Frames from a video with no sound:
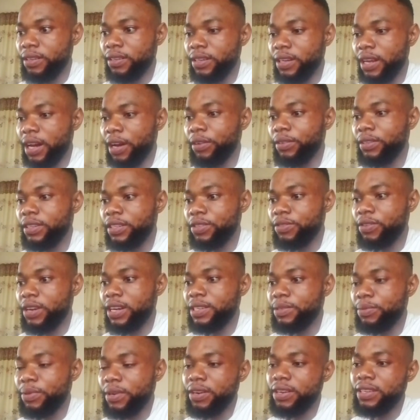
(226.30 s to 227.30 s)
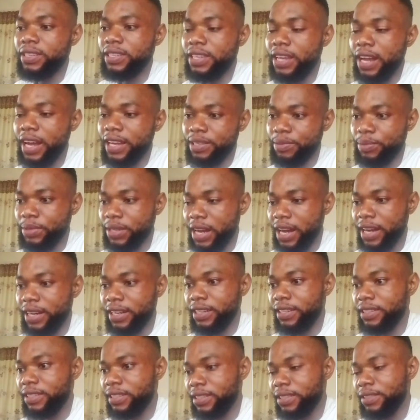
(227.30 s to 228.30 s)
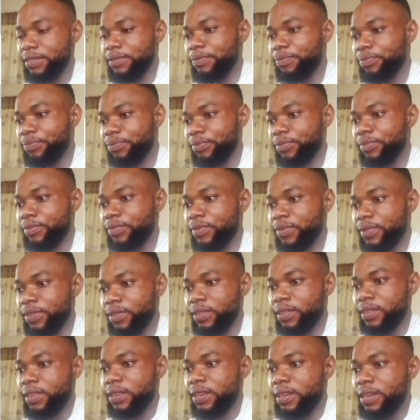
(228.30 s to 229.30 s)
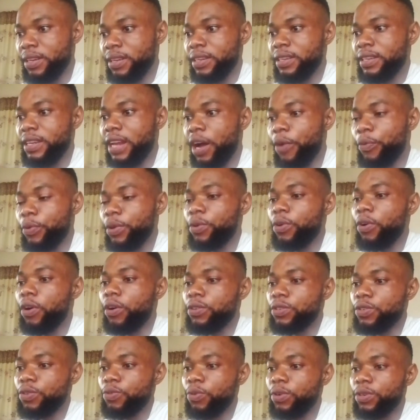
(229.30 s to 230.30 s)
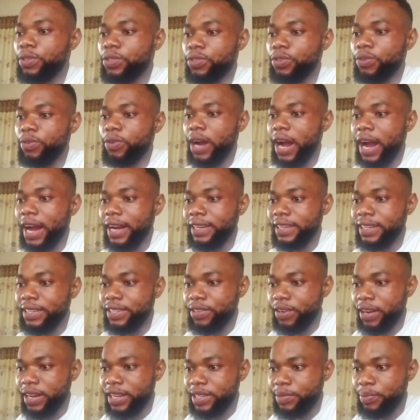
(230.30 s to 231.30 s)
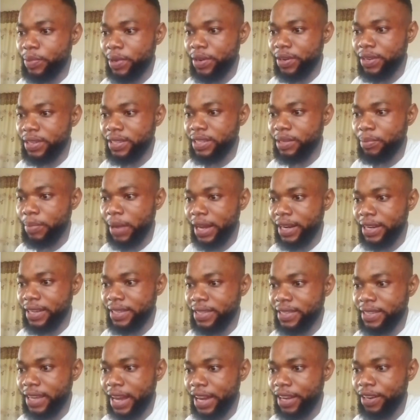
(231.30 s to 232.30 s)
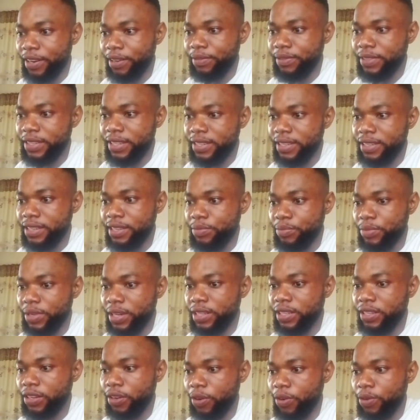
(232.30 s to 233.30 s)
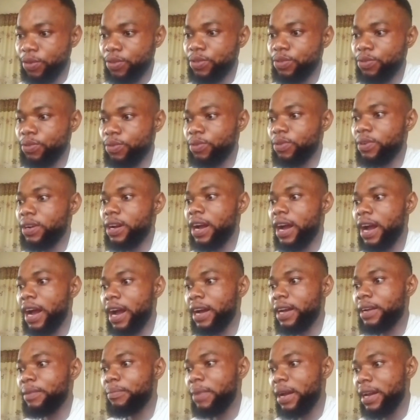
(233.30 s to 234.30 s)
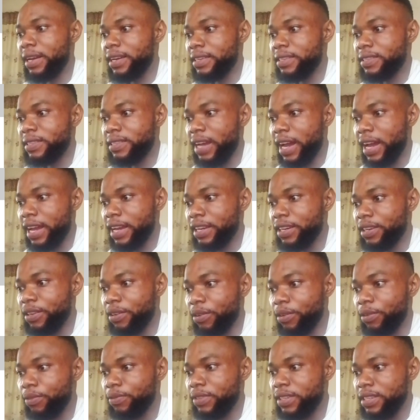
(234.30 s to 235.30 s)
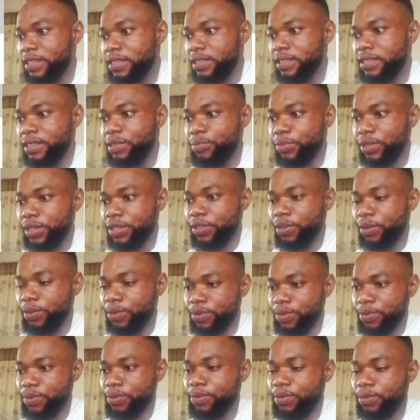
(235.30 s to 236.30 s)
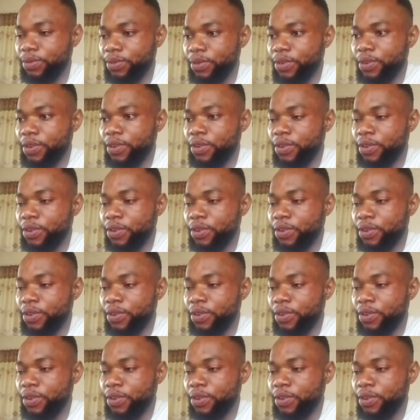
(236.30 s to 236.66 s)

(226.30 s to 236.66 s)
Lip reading: Now the transparency has been added. Now we also want to add the transparency by the side of this image also, and by the side of this image also.